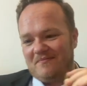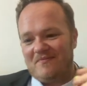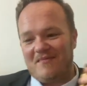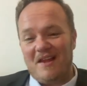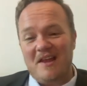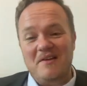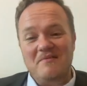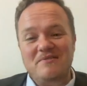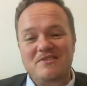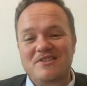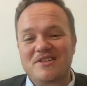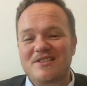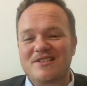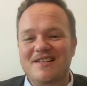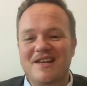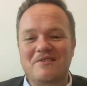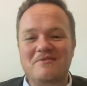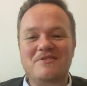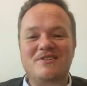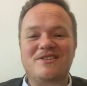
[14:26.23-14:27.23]
it was just
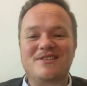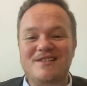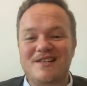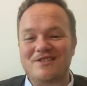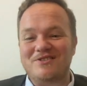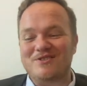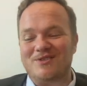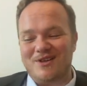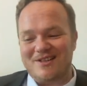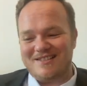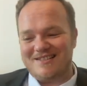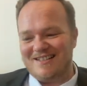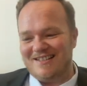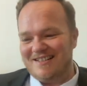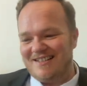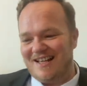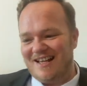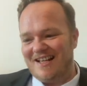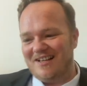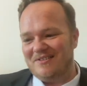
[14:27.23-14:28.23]
interesting
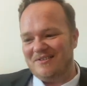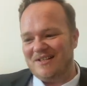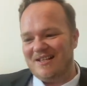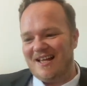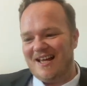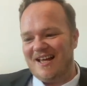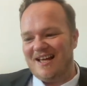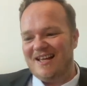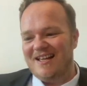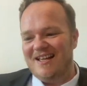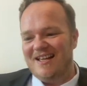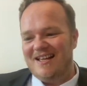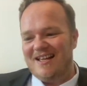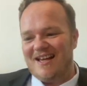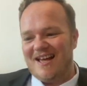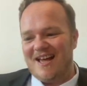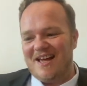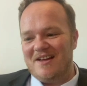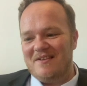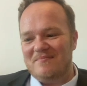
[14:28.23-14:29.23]
hearing that.
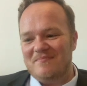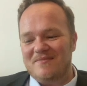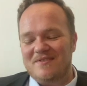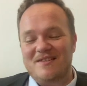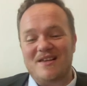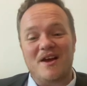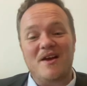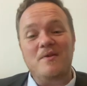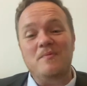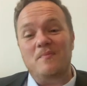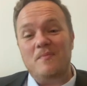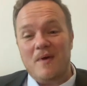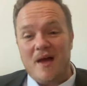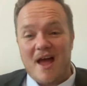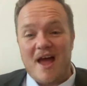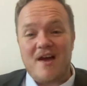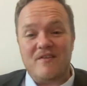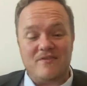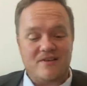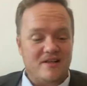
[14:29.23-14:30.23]
So
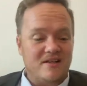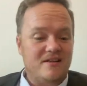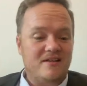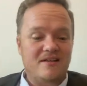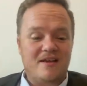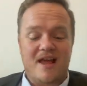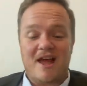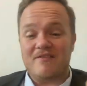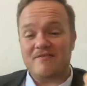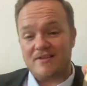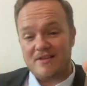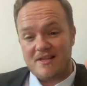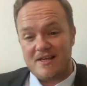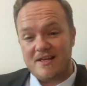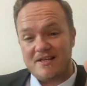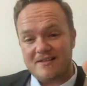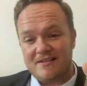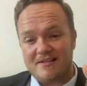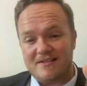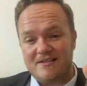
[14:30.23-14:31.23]
having
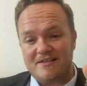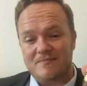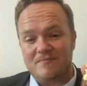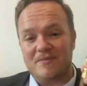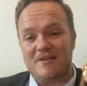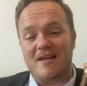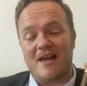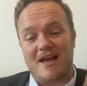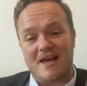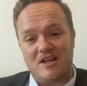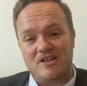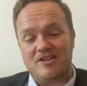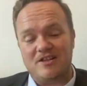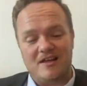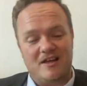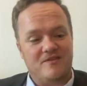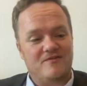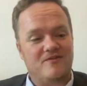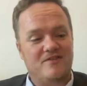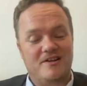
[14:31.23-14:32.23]
this, but aging
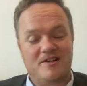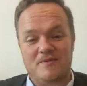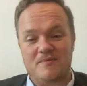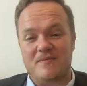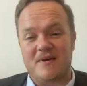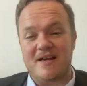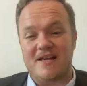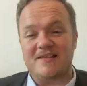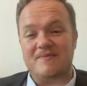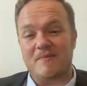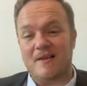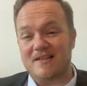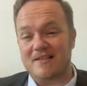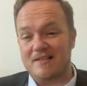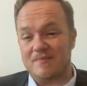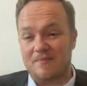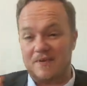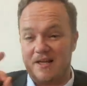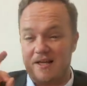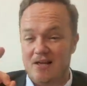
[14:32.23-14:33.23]
it for a little bit is meant to
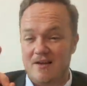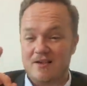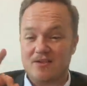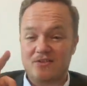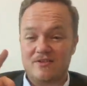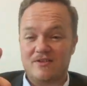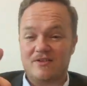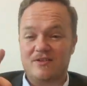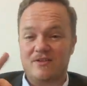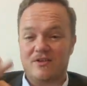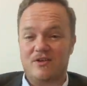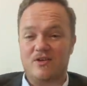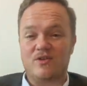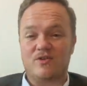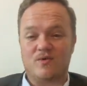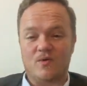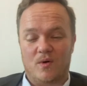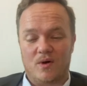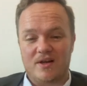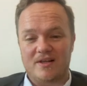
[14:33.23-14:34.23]
be good
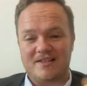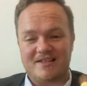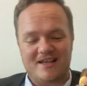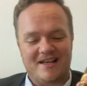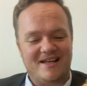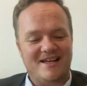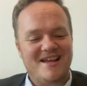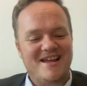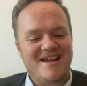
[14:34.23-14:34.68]
quality.